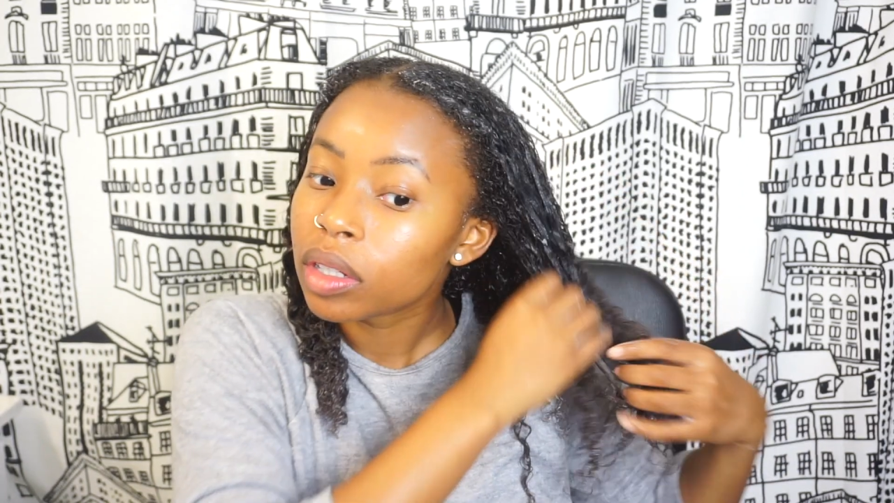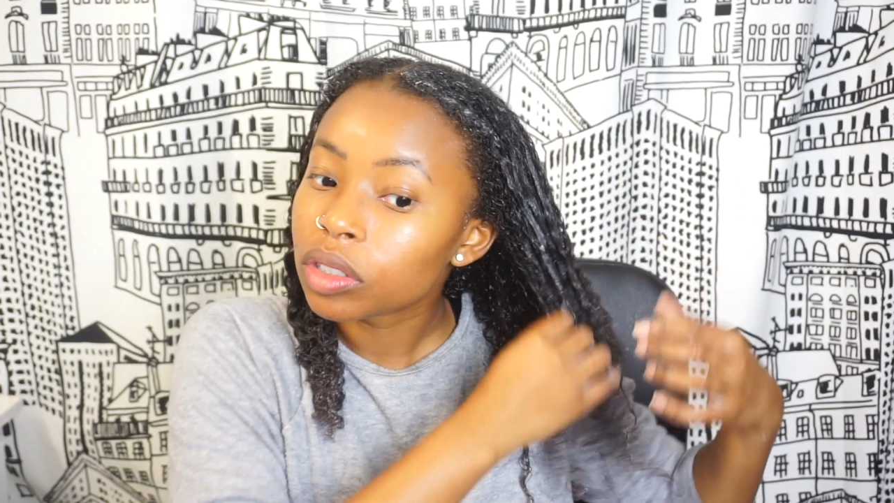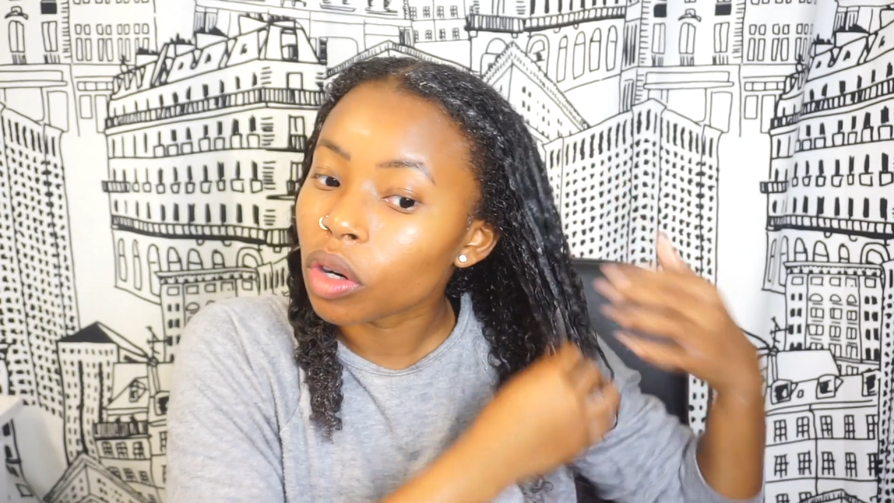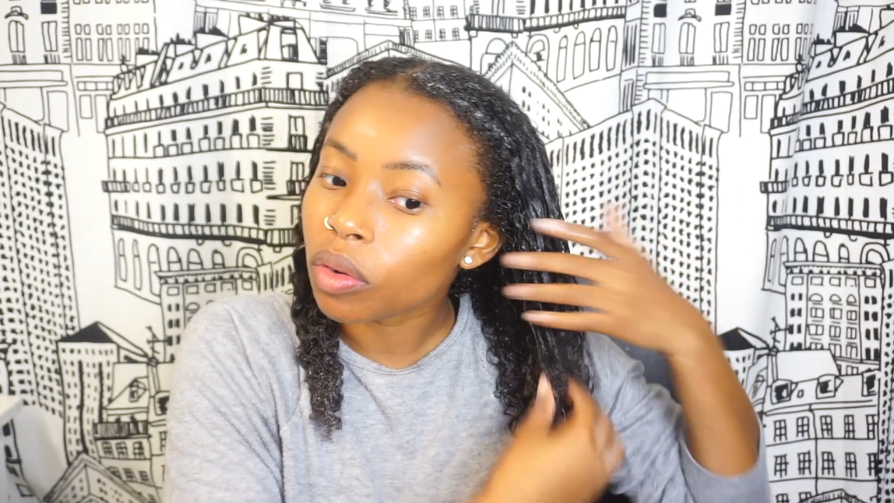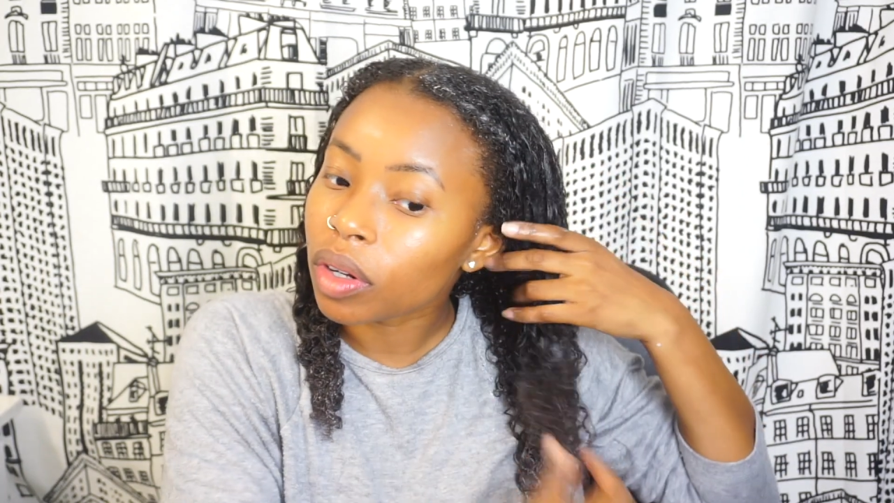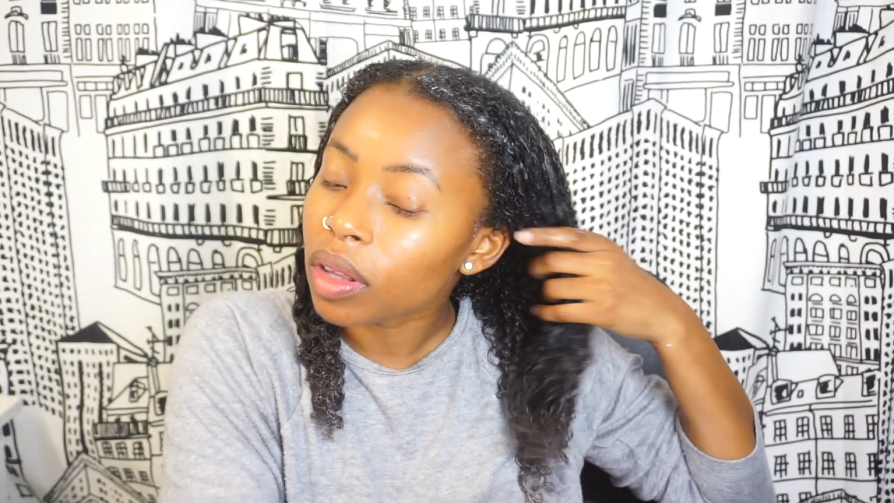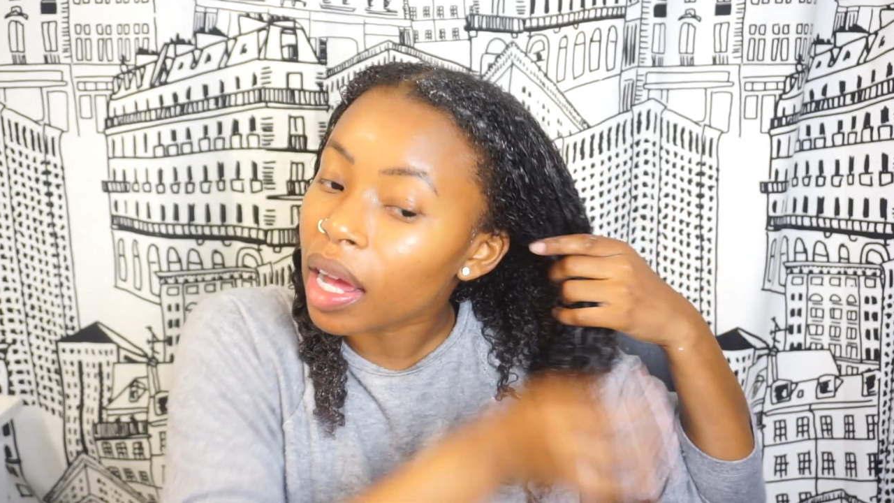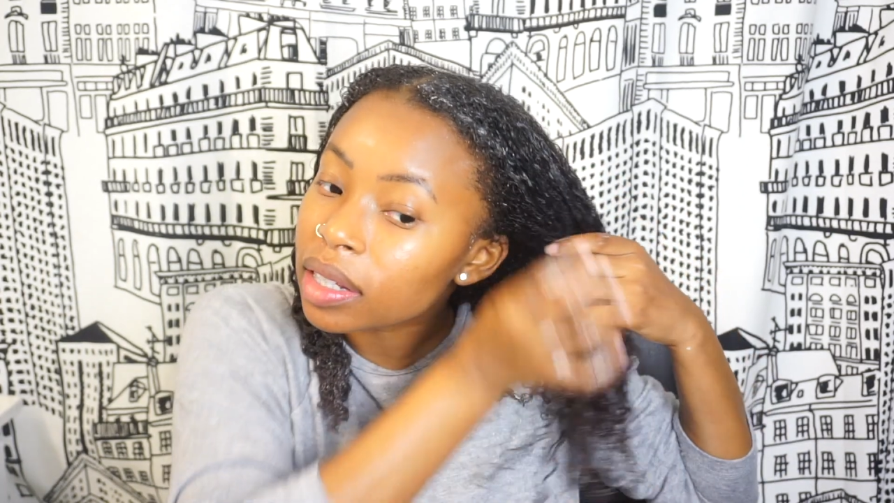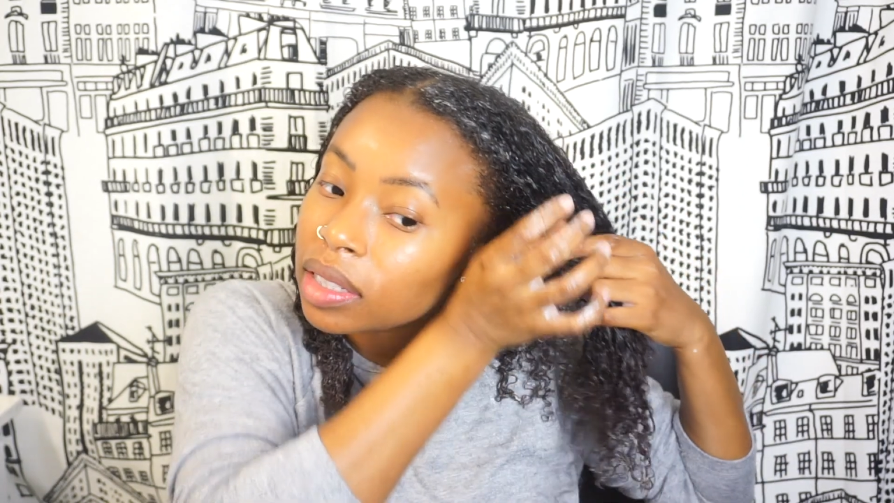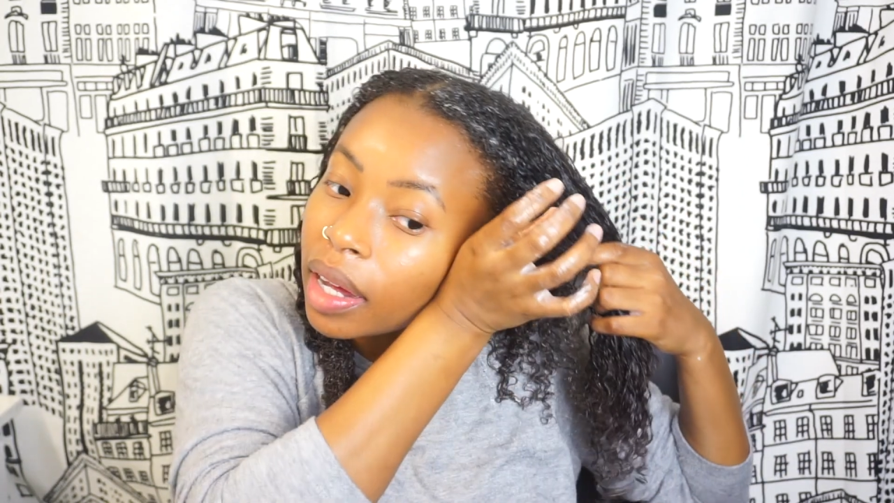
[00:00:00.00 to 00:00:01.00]
don't
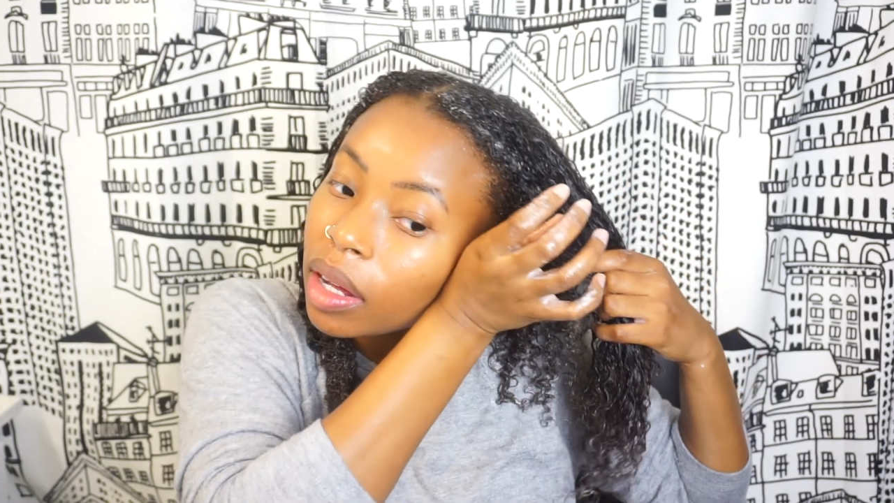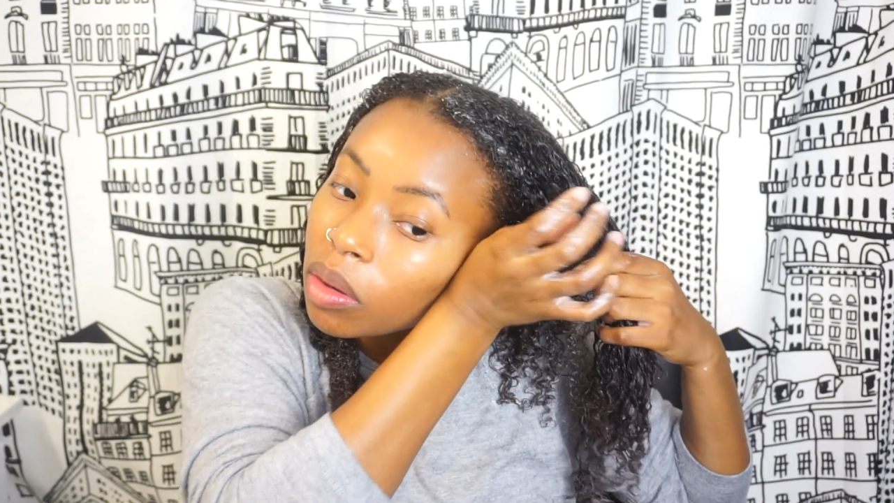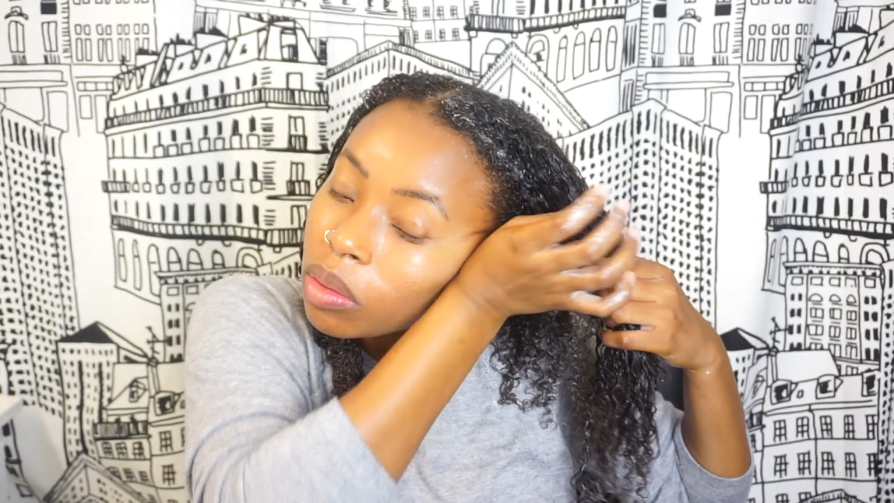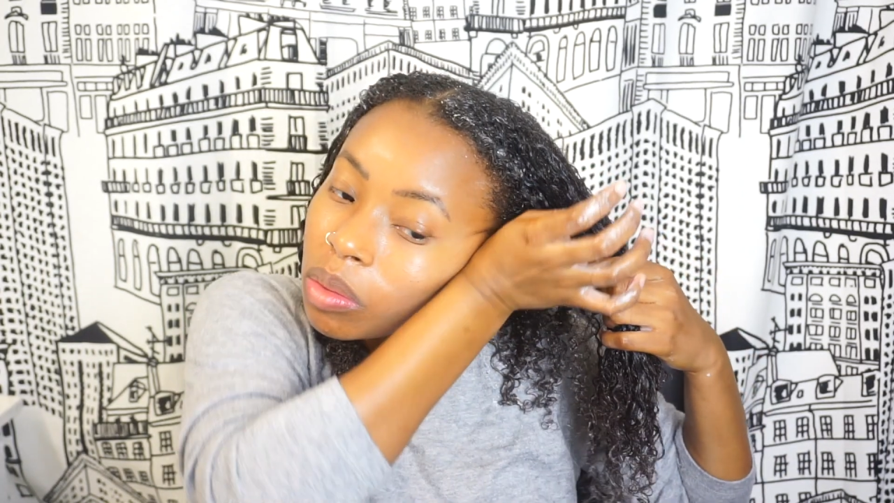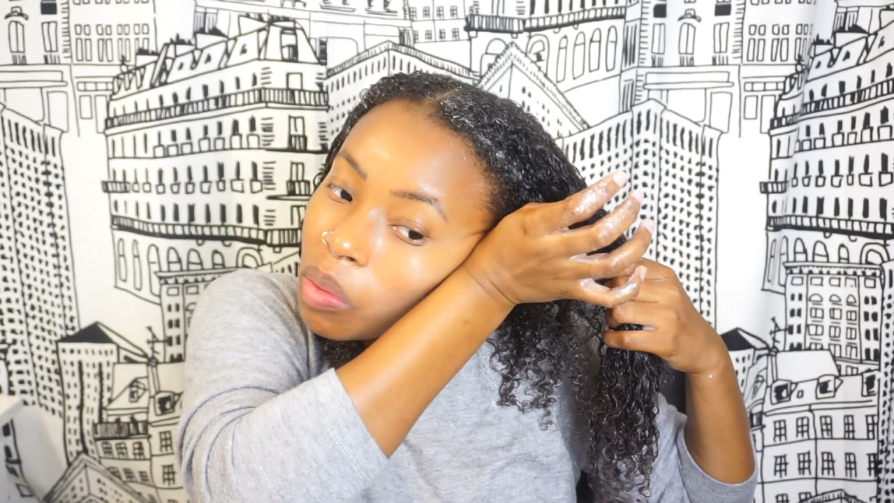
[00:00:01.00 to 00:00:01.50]
realize, like,